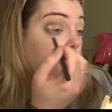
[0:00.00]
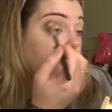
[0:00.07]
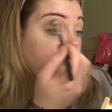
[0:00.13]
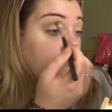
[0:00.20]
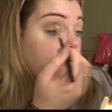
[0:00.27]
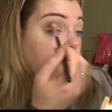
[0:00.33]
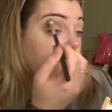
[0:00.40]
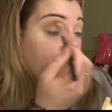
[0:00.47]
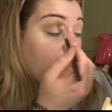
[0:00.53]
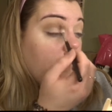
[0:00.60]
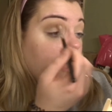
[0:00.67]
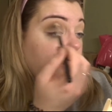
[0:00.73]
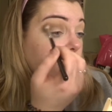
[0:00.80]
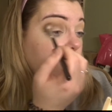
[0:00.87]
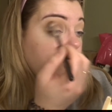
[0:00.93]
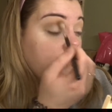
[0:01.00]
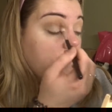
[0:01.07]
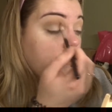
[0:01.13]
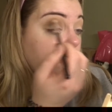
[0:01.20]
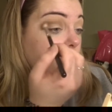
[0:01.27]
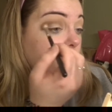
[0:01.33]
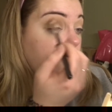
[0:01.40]
And I actually
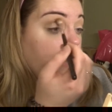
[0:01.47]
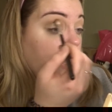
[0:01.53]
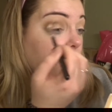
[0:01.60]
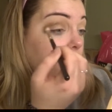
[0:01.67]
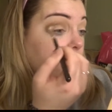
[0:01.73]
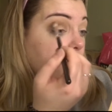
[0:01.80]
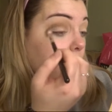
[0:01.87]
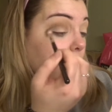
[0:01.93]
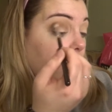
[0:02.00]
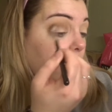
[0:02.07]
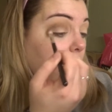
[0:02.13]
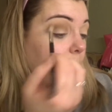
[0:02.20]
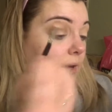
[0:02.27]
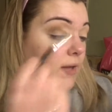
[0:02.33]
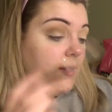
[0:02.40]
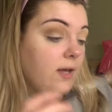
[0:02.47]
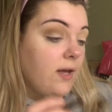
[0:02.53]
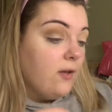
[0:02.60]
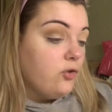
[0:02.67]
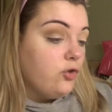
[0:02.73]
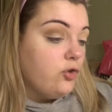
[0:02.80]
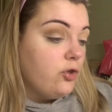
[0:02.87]
took these palettes away with me. They
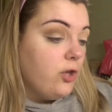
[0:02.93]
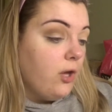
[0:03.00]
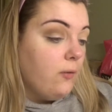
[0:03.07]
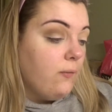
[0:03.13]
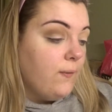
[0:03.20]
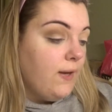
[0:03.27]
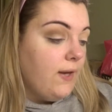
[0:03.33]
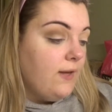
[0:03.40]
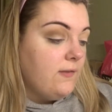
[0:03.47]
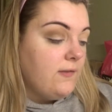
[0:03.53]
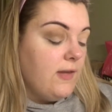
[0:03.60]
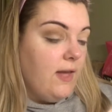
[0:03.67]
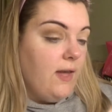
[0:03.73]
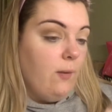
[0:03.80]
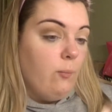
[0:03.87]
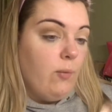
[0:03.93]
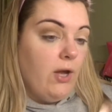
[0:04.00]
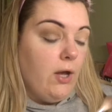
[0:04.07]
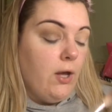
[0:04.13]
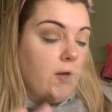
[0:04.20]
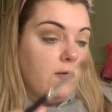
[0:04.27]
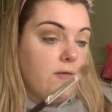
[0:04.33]
are so easy, and
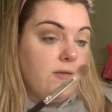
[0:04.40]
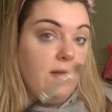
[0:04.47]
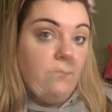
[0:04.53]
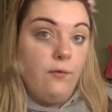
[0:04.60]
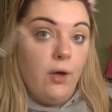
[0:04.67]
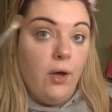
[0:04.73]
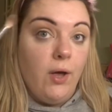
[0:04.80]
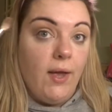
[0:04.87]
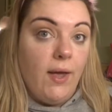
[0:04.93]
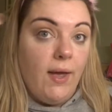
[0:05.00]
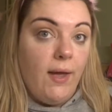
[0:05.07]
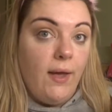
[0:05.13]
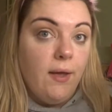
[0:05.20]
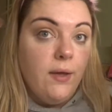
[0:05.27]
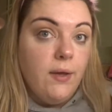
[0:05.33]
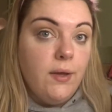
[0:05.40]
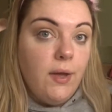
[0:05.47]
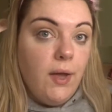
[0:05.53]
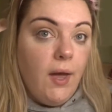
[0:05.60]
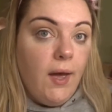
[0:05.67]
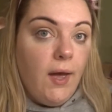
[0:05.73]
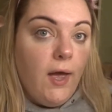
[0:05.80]
because they've got a
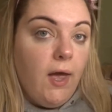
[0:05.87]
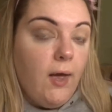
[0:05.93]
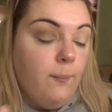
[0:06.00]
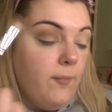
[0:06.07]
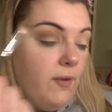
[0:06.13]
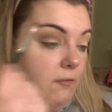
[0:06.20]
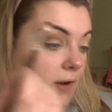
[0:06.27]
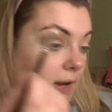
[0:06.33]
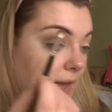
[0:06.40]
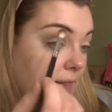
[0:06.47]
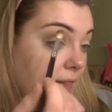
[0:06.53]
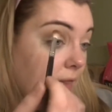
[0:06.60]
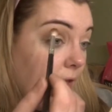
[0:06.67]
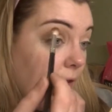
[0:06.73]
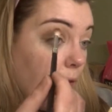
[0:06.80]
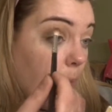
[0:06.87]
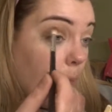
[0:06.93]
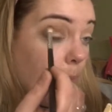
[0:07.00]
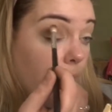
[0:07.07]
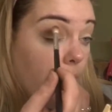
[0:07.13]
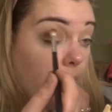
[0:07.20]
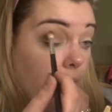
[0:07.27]
mirror in
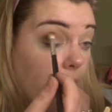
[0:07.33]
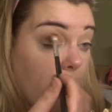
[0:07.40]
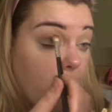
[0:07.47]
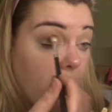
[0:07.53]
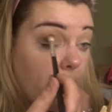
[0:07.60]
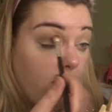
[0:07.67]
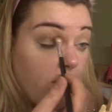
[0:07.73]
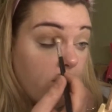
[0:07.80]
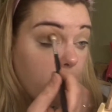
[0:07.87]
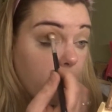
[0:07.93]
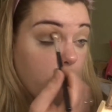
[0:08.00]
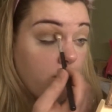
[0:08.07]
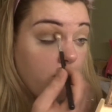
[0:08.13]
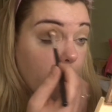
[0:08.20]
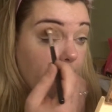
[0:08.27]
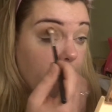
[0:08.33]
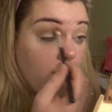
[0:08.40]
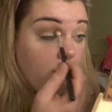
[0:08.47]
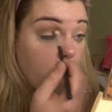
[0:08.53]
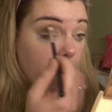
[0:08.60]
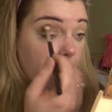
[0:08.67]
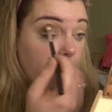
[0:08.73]
them, I don't have to worry
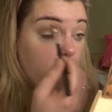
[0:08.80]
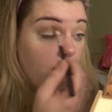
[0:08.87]
about